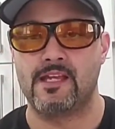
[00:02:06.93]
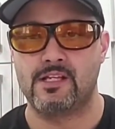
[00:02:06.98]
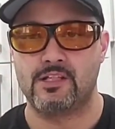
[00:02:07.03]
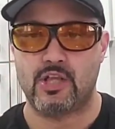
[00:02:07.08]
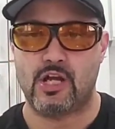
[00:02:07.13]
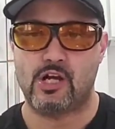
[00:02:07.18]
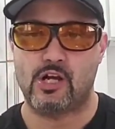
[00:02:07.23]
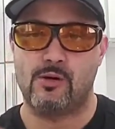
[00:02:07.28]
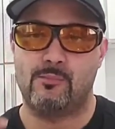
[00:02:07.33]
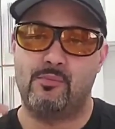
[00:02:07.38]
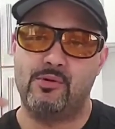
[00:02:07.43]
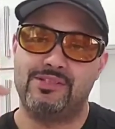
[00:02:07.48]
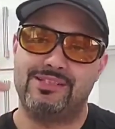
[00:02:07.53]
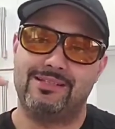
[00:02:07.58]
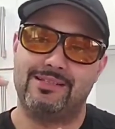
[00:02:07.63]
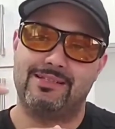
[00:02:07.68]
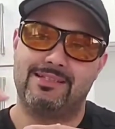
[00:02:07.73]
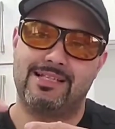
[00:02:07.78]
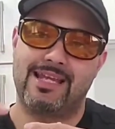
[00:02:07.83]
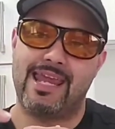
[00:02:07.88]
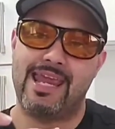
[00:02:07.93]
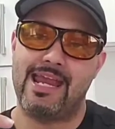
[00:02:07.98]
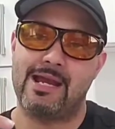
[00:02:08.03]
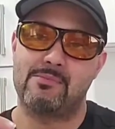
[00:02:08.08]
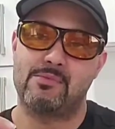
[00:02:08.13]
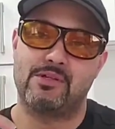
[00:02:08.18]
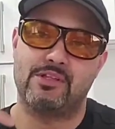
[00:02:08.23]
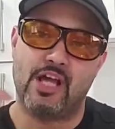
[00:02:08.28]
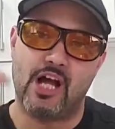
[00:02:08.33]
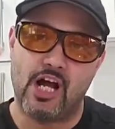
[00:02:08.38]
So I'm going to put the
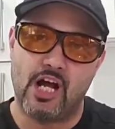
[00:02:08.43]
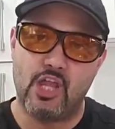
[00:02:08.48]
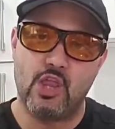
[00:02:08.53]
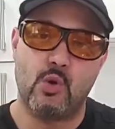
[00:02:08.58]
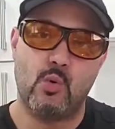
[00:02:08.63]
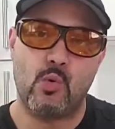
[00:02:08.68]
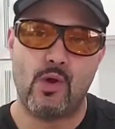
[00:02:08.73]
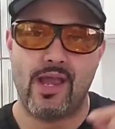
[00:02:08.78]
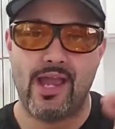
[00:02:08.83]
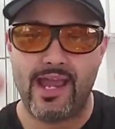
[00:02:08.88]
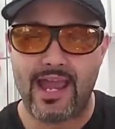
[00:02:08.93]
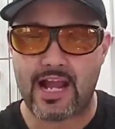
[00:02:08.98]
camera the other way.